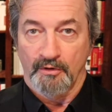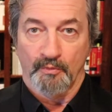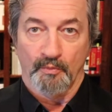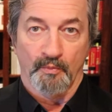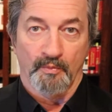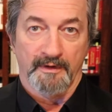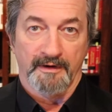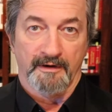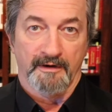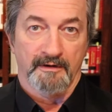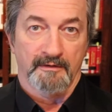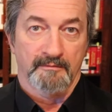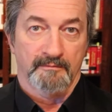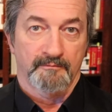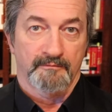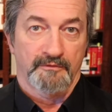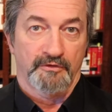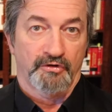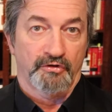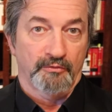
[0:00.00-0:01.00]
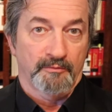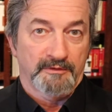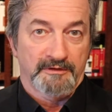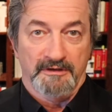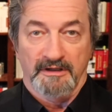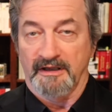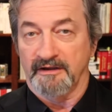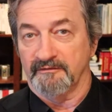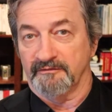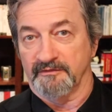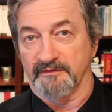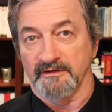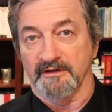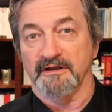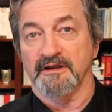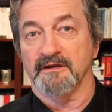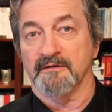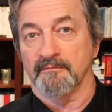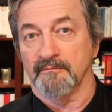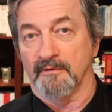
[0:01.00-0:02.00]
where human life and
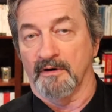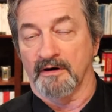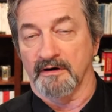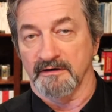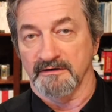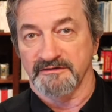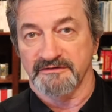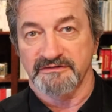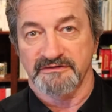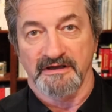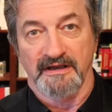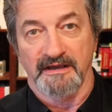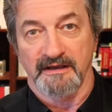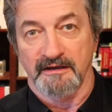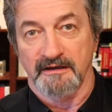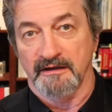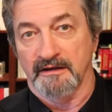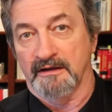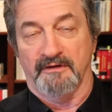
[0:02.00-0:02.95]
limb are at stake